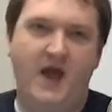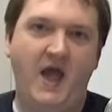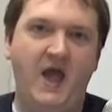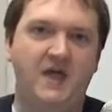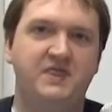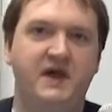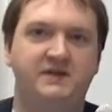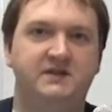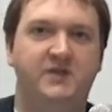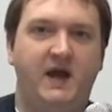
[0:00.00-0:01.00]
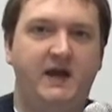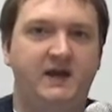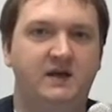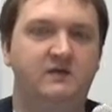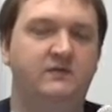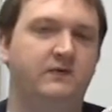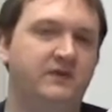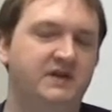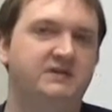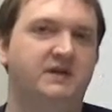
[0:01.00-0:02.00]
And that's about it for
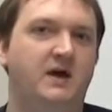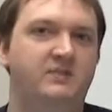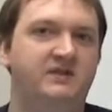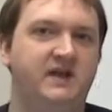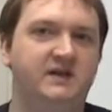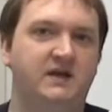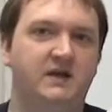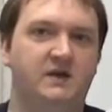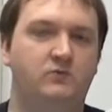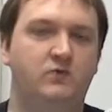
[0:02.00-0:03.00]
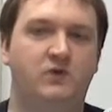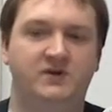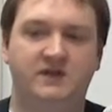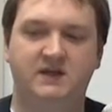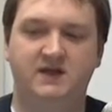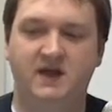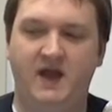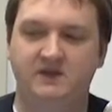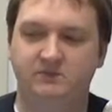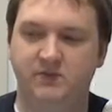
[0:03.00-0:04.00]
this update. Again, we want to get
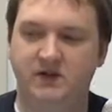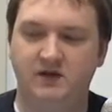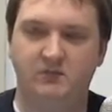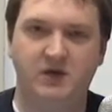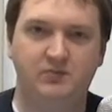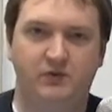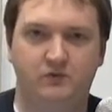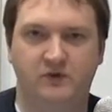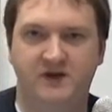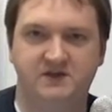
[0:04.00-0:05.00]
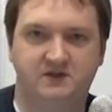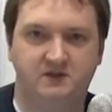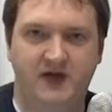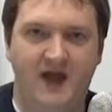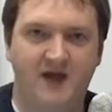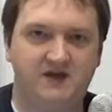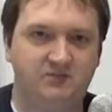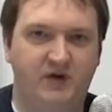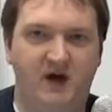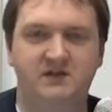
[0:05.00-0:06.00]
as many people registered
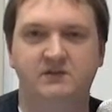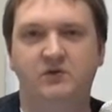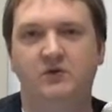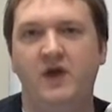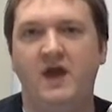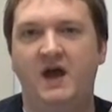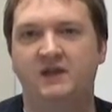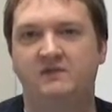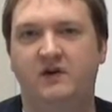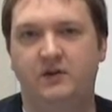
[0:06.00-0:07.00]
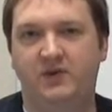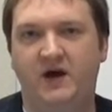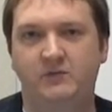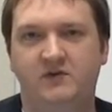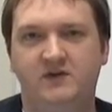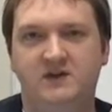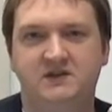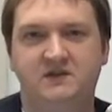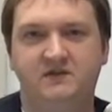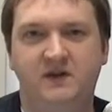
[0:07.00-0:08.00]
as possible. At the very bottom of
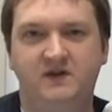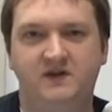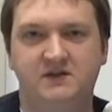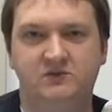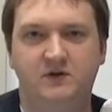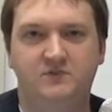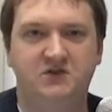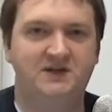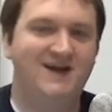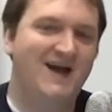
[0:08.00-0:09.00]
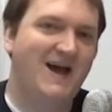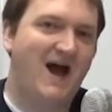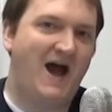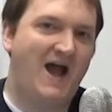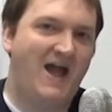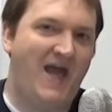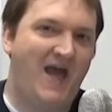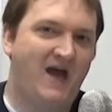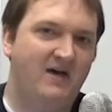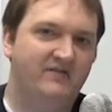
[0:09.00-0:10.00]
this event description, I
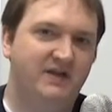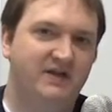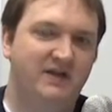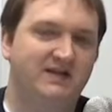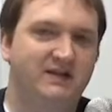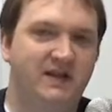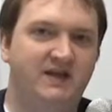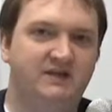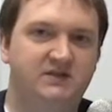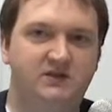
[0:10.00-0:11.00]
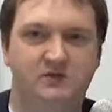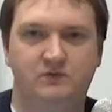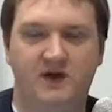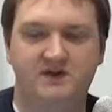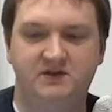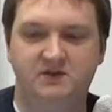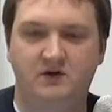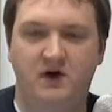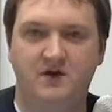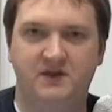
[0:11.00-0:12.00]
have the links to
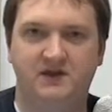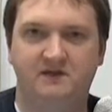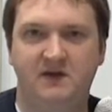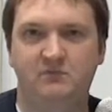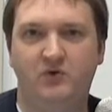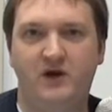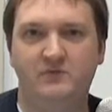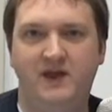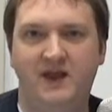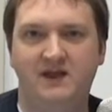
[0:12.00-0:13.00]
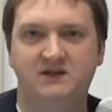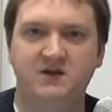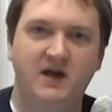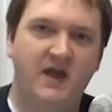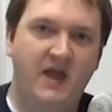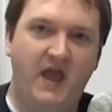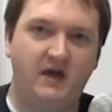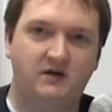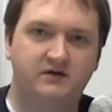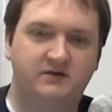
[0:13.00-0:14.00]
register on the Eventbrite page
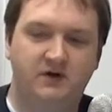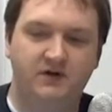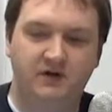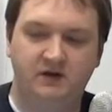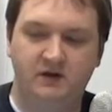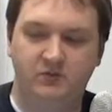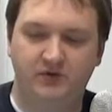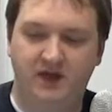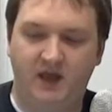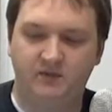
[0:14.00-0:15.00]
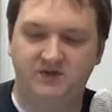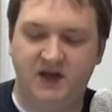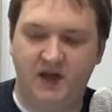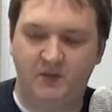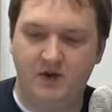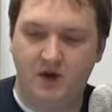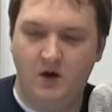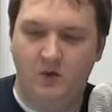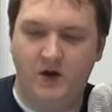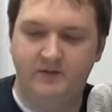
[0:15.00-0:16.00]
and also on the Global Game Jam
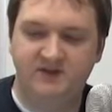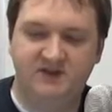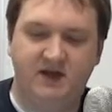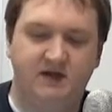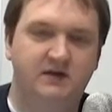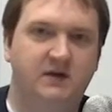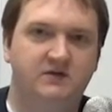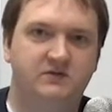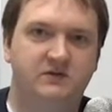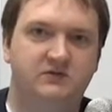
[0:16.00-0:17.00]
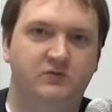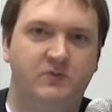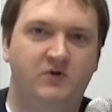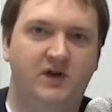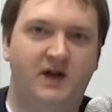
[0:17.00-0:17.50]
website. So just remember,